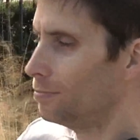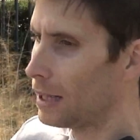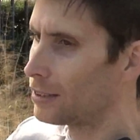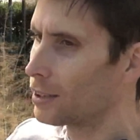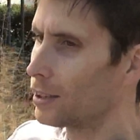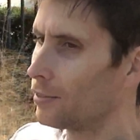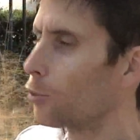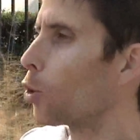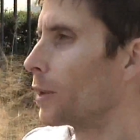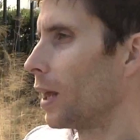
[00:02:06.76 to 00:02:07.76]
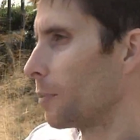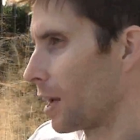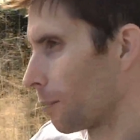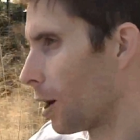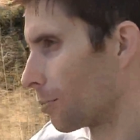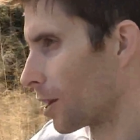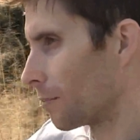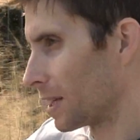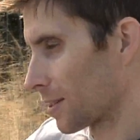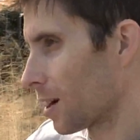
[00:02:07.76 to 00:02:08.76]
basically formula being pumped
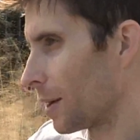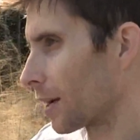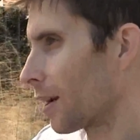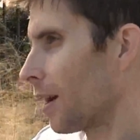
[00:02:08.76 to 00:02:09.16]
into my stomach.